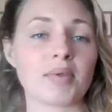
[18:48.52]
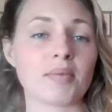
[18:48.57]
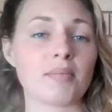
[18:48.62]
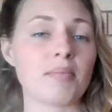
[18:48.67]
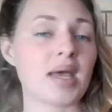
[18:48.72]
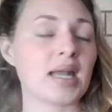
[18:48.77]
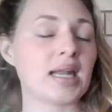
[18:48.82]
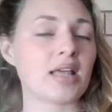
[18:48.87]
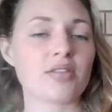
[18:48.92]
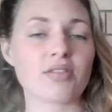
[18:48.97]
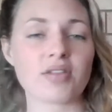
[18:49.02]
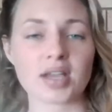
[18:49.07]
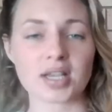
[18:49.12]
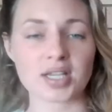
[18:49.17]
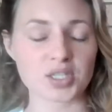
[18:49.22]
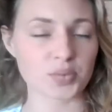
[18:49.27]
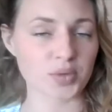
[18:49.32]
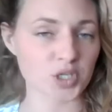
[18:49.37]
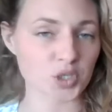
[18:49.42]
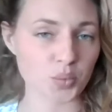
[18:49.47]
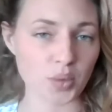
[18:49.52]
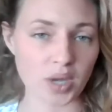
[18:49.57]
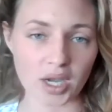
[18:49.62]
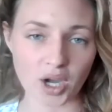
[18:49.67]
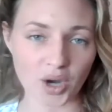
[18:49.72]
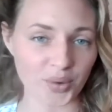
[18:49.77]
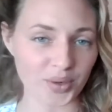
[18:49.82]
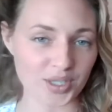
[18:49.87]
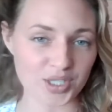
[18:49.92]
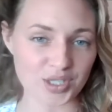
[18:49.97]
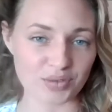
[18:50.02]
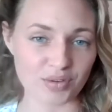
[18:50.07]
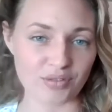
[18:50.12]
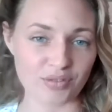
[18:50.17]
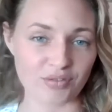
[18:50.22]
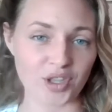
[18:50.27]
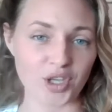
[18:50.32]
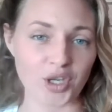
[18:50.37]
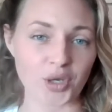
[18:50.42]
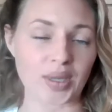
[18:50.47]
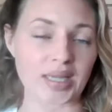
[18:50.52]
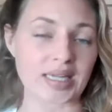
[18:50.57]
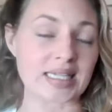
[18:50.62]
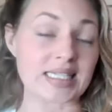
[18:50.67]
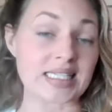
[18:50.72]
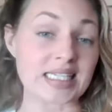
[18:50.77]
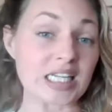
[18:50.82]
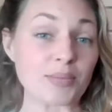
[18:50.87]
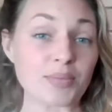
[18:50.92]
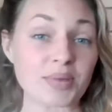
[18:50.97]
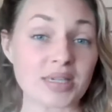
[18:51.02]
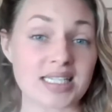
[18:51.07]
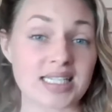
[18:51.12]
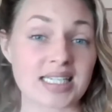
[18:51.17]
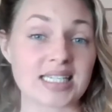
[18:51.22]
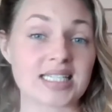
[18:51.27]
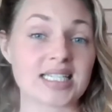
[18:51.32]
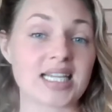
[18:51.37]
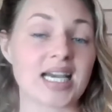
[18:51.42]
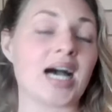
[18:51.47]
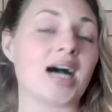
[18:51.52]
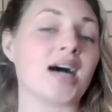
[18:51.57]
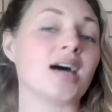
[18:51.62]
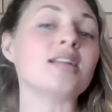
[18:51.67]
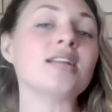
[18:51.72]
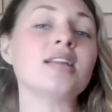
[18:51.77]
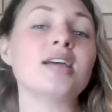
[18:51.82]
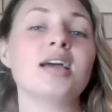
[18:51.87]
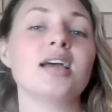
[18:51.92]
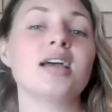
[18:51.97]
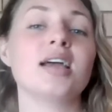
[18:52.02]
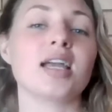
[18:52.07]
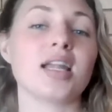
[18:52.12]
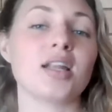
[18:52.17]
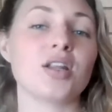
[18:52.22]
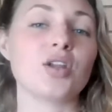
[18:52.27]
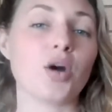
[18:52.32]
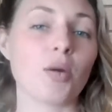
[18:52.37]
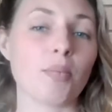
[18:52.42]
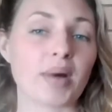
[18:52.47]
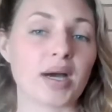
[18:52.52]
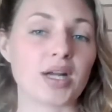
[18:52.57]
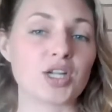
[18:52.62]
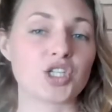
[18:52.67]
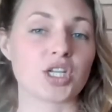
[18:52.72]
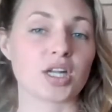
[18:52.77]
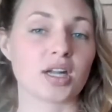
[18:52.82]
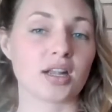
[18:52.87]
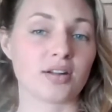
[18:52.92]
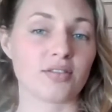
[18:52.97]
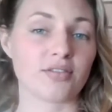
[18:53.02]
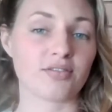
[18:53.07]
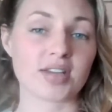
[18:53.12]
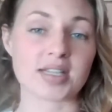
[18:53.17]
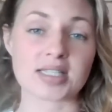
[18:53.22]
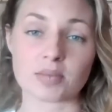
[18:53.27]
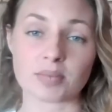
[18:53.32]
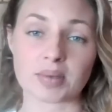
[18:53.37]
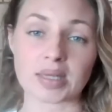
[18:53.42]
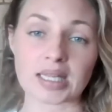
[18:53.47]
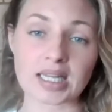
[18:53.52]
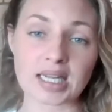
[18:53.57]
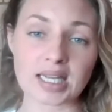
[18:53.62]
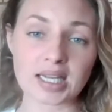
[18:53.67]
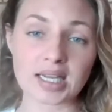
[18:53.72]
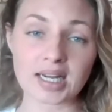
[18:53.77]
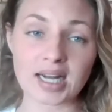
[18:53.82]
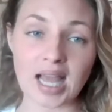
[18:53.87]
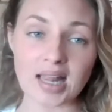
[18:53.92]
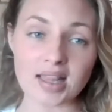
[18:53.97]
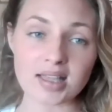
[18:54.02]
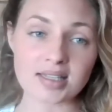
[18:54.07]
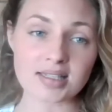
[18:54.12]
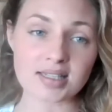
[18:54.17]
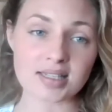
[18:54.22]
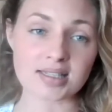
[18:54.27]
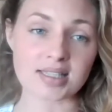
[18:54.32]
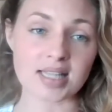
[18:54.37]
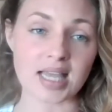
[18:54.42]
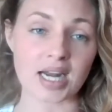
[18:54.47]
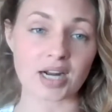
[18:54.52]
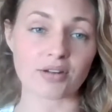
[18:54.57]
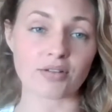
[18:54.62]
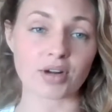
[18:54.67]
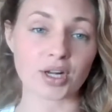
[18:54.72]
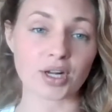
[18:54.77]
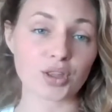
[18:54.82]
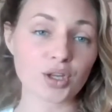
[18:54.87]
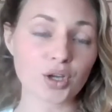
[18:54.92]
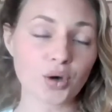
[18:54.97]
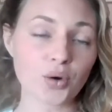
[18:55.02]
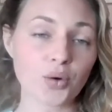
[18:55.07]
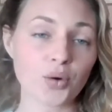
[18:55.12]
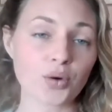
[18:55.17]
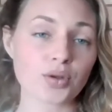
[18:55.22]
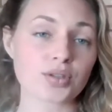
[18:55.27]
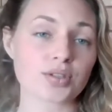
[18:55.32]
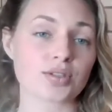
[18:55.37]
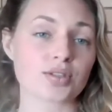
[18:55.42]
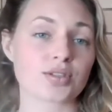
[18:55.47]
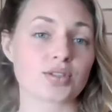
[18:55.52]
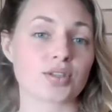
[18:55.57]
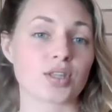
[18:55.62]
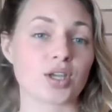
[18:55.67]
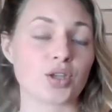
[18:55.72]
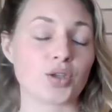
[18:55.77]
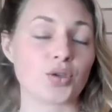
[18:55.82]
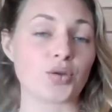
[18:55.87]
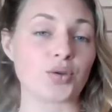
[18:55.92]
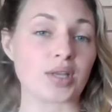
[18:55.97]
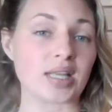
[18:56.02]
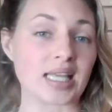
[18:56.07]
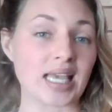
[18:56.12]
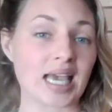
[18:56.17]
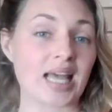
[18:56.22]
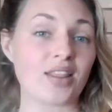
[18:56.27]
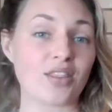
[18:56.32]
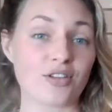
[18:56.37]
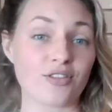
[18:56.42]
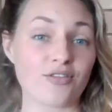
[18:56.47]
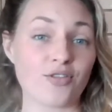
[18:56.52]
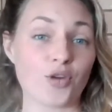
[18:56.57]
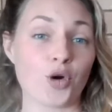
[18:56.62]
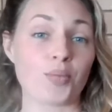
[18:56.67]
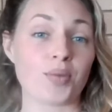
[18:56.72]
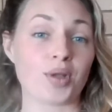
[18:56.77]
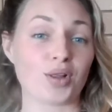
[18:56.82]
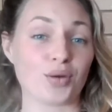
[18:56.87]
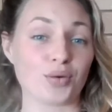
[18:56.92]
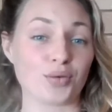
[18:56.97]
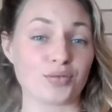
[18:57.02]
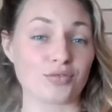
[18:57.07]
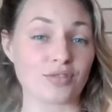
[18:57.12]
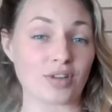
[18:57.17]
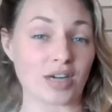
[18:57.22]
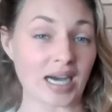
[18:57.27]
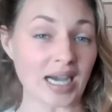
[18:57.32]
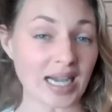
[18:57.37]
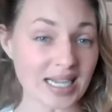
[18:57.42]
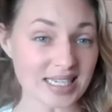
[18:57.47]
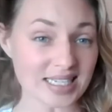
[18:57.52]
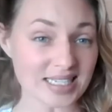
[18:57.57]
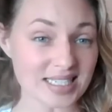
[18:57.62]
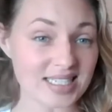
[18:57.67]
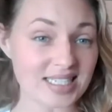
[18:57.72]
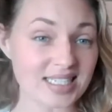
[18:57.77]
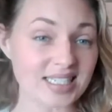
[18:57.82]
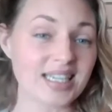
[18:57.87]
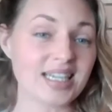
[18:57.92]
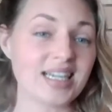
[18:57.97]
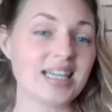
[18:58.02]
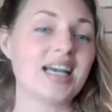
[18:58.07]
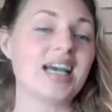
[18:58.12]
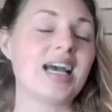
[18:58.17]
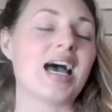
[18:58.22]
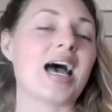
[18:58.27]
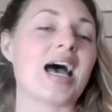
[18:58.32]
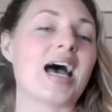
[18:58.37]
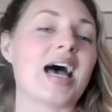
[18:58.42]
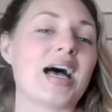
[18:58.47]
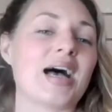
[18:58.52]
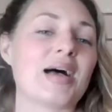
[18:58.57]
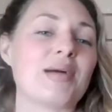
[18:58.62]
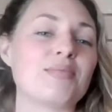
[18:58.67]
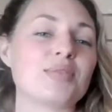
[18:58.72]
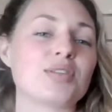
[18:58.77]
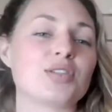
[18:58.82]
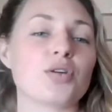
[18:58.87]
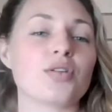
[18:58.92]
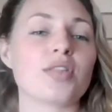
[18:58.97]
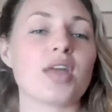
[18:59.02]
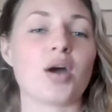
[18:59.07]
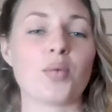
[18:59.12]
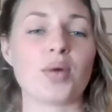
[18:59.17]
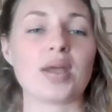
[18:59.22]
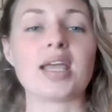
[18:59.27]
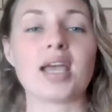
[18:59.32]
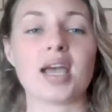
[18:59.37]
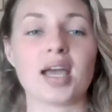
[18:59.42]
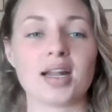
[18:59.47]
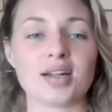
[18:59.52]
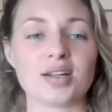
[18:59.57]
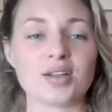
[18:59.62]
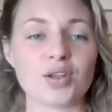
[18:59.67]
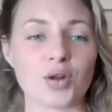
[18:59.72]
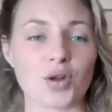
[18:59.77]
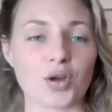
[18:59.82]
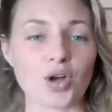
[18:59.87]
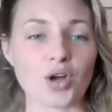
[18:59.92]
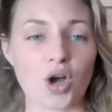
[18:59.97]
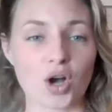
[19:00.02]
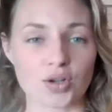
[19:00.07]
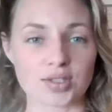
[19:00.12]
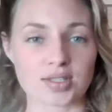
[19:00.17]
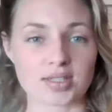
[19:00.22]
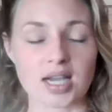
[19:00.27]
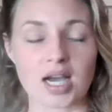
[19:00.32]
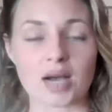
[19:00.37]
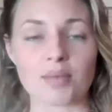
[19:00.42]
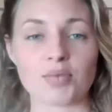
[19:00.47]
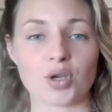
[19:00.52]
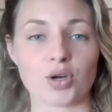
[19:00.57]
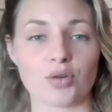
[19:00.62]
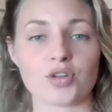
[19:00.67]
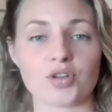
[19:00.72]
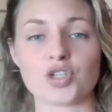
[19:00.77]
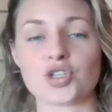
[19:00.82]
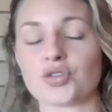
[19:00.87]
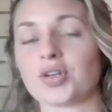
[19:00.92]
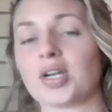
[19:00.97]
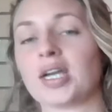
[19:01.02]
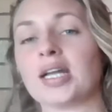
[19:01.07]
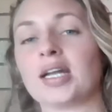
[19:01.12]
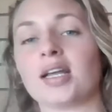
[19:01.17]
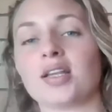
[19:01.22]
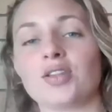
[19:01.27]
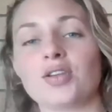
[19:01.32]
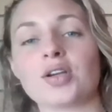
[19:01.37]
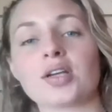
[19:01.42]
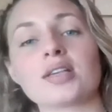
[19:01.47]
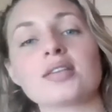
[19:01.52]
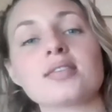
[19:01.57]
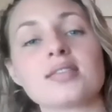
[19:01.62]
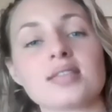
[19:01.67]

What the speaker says: many things which we're going to review in deeper detail in your budget and feasibility analysis later on in the course, so that you get the formula right, so that we can, cost up your retreat and you can